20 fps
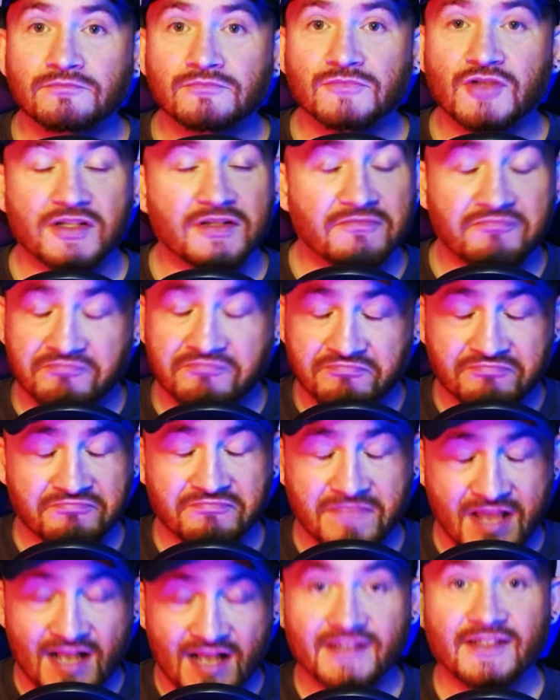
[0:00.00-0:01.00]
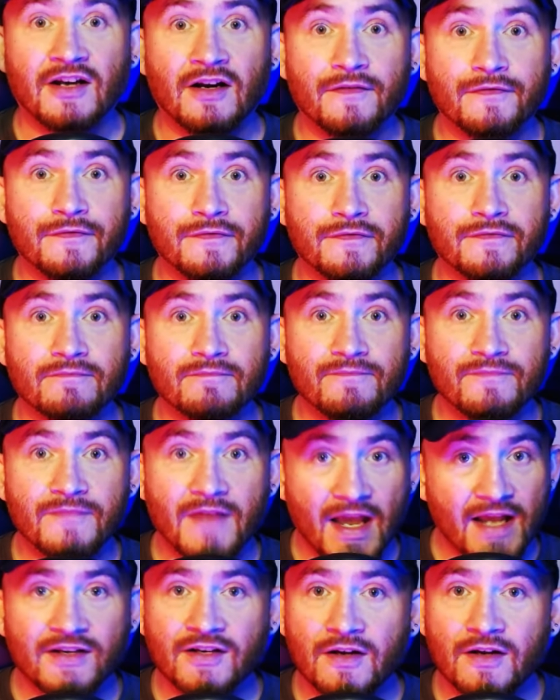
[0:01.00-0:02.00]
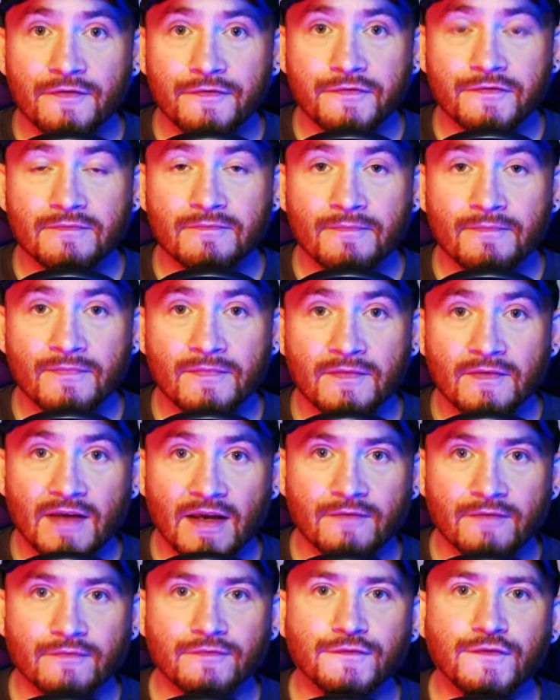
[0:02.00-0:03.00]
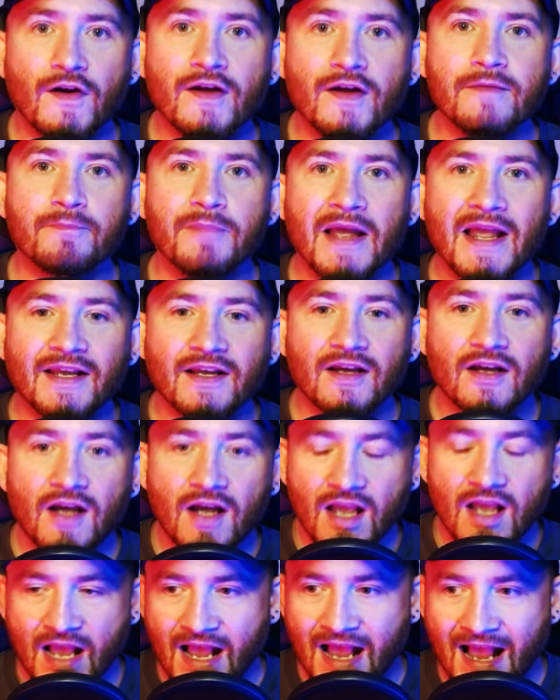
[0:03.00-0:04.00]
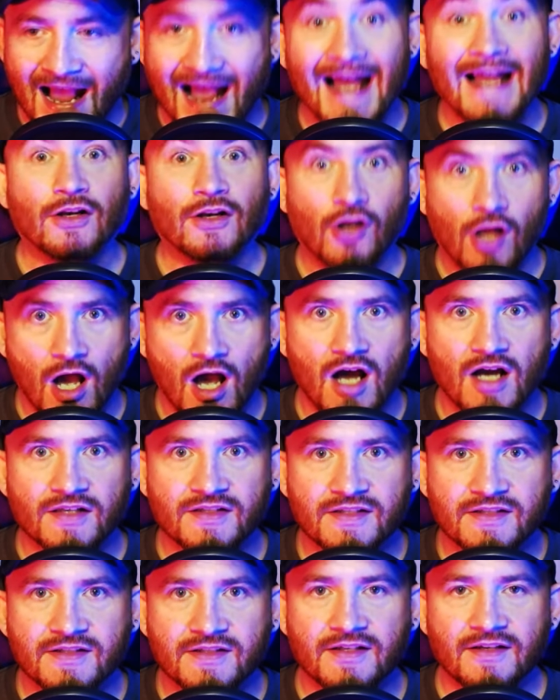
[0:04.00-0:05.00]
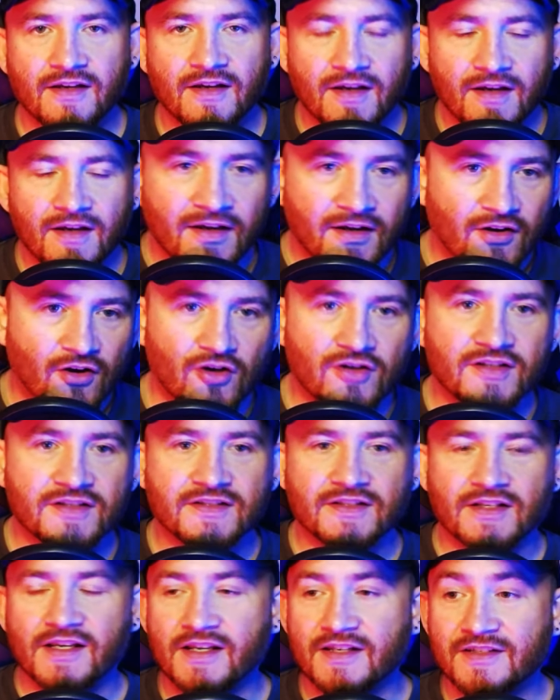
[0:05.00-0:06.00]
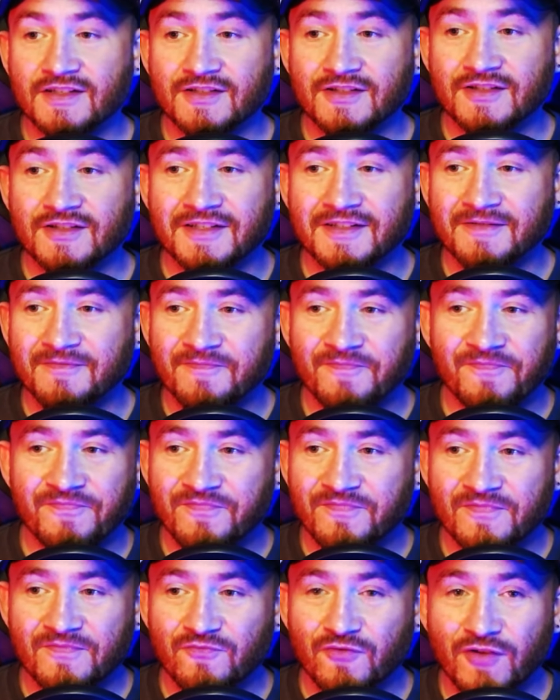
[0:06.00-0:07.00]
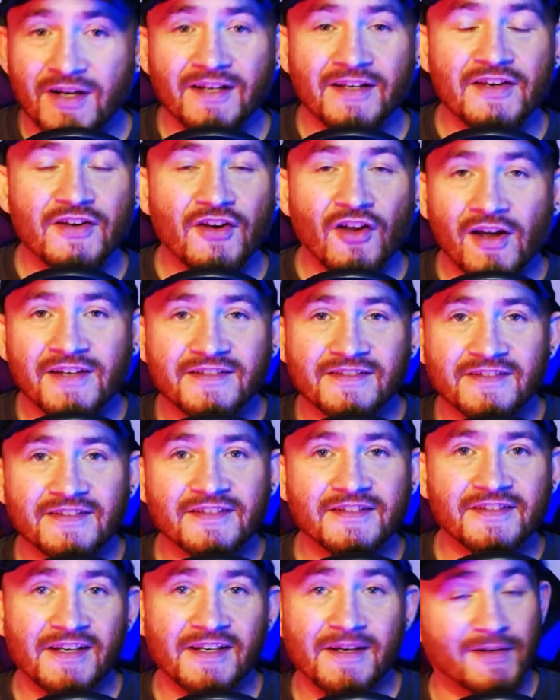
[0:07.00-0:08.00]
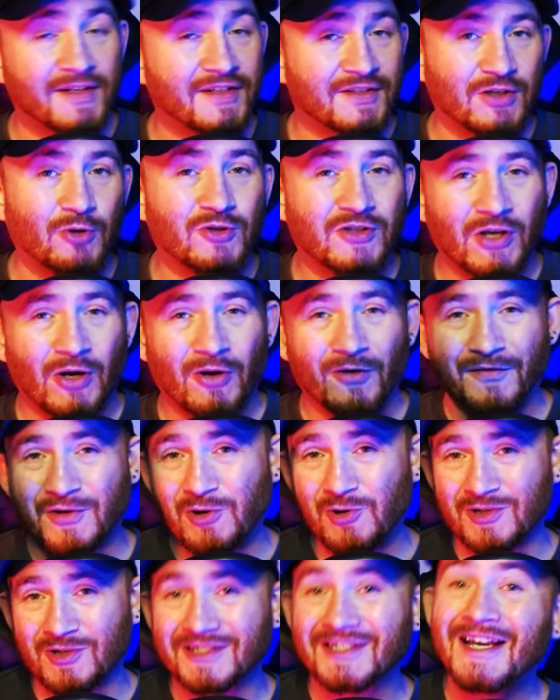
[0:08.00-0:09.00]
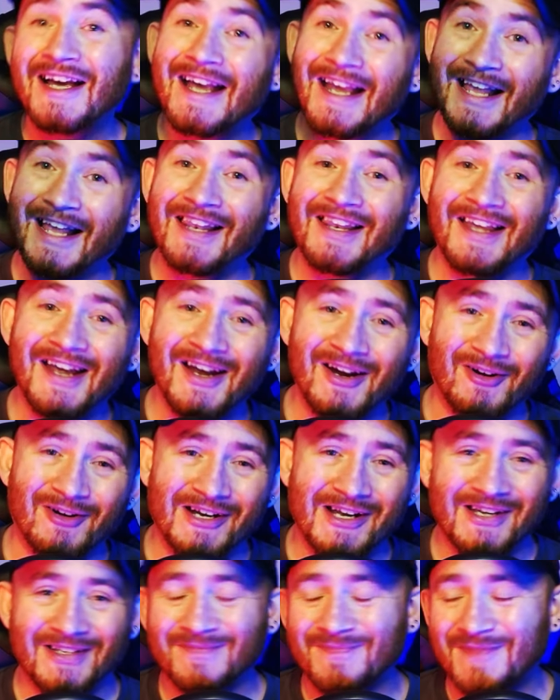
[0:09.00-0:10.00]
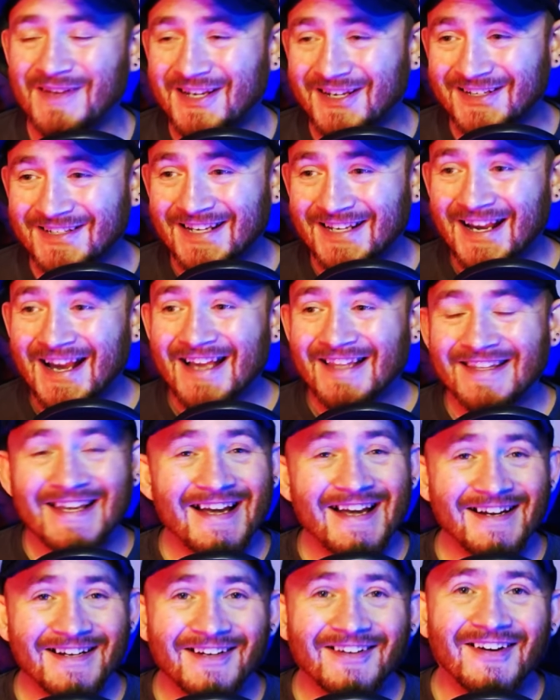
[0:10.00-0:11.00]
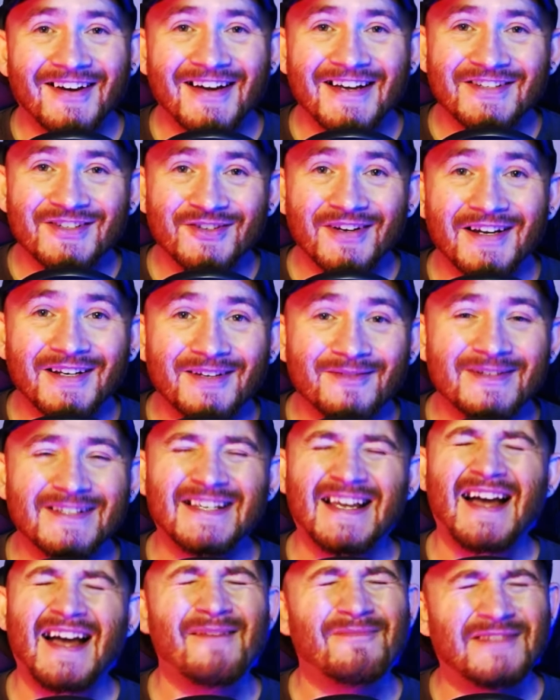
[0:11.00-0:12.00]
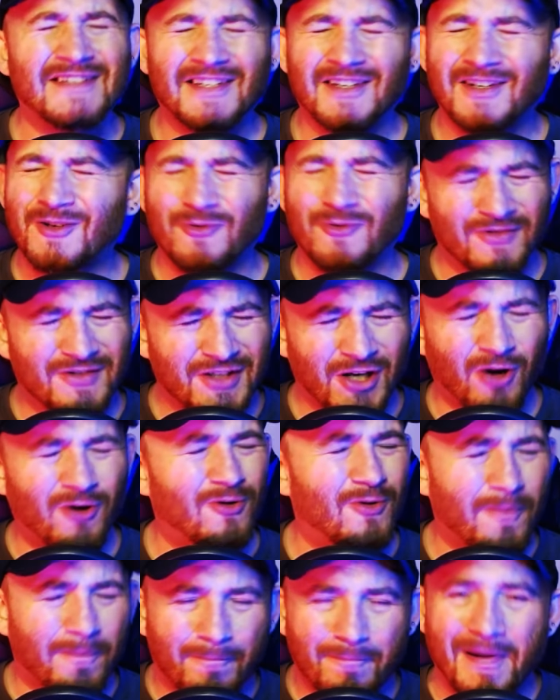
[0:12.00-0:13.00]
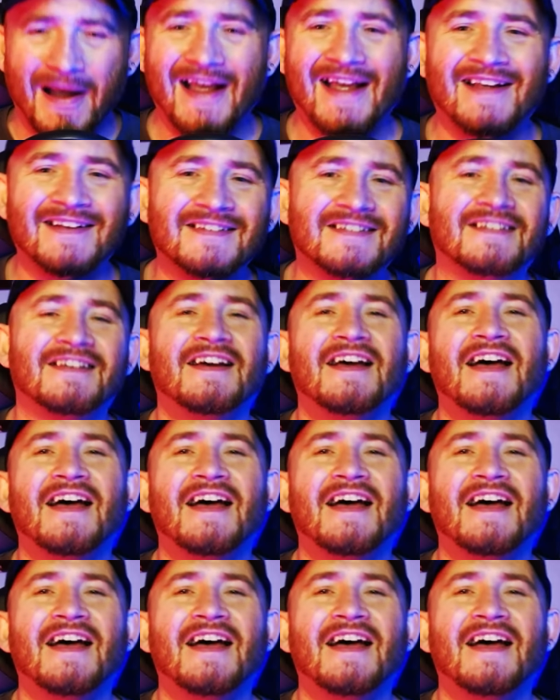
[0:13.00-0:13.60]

Just, that's enough. Had enough. And fight back at last. Honestly, it's just really nice to see, but it's also, of course, hilarious because the Acolyte trailer was absolute total pants,